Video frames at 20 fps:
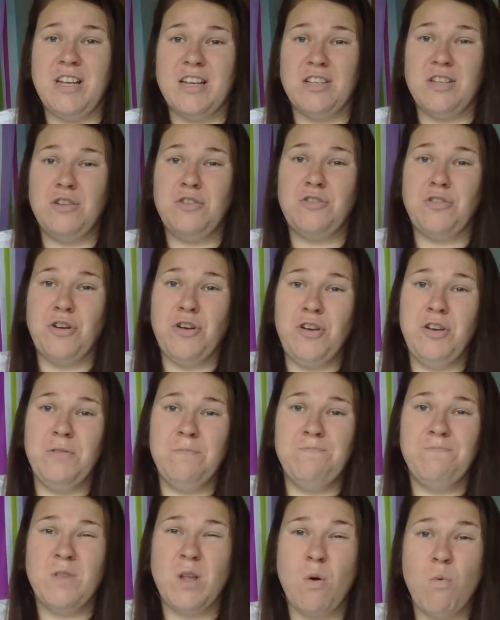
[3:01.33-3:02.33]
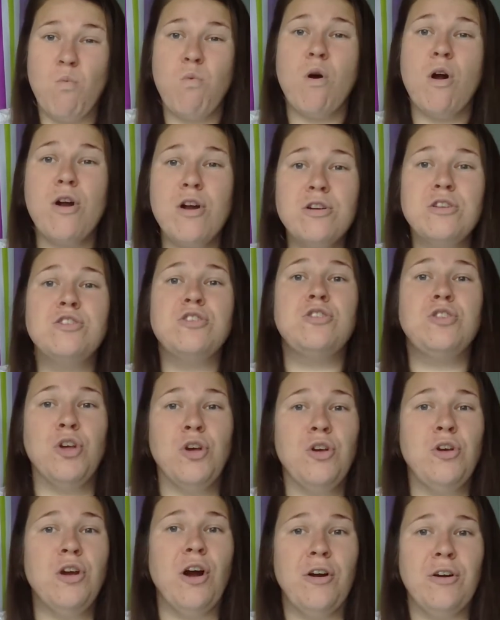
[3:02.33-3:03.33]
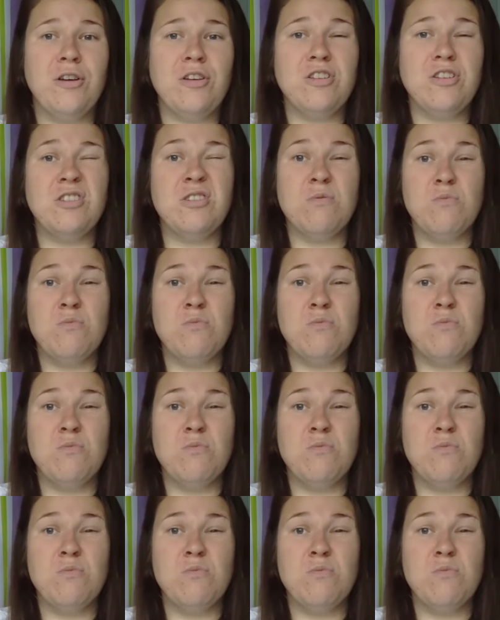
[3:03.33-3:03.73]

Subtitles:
isn't true. Words do hurt us.